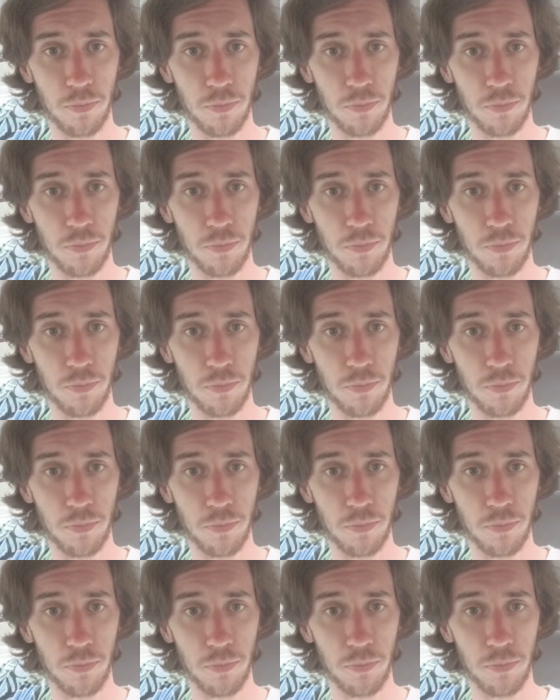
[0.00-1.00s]
And so with
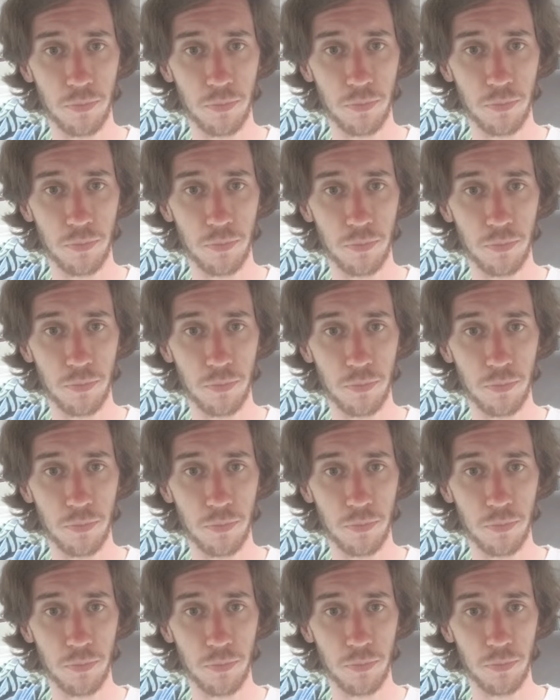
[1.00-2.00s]
Bitcoin,
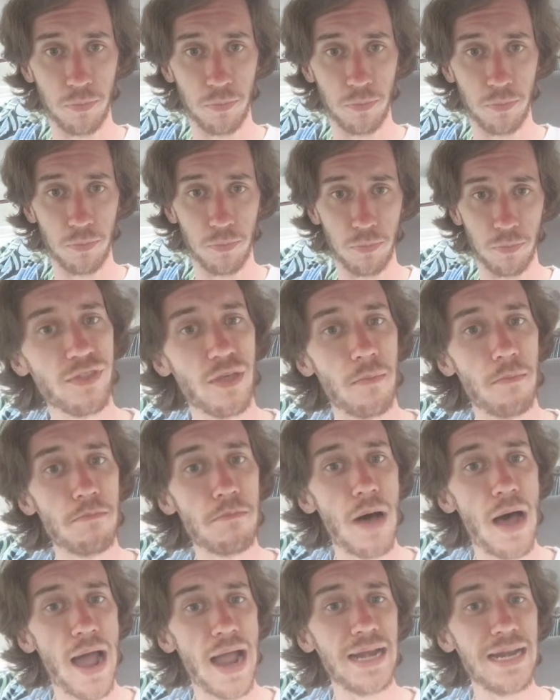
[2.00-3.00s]
most all of the
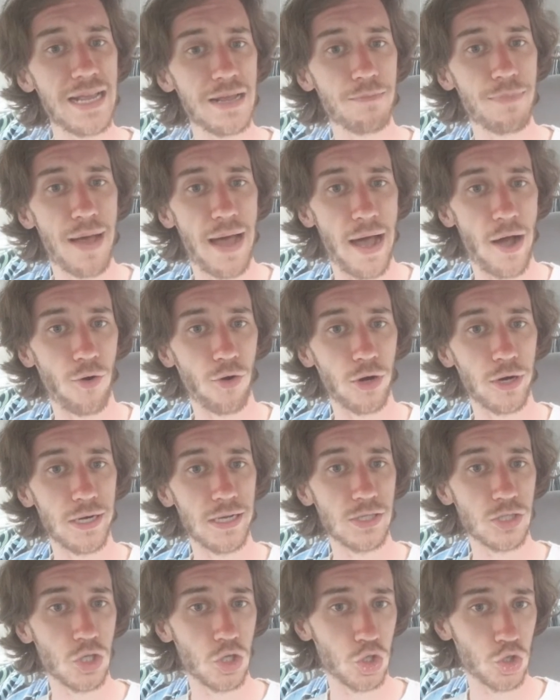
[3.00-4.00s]
mining power
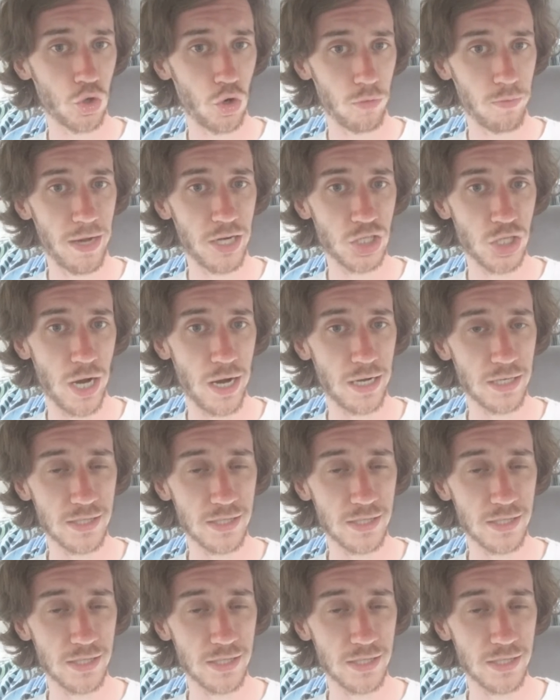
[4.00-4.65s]
is controlled by China.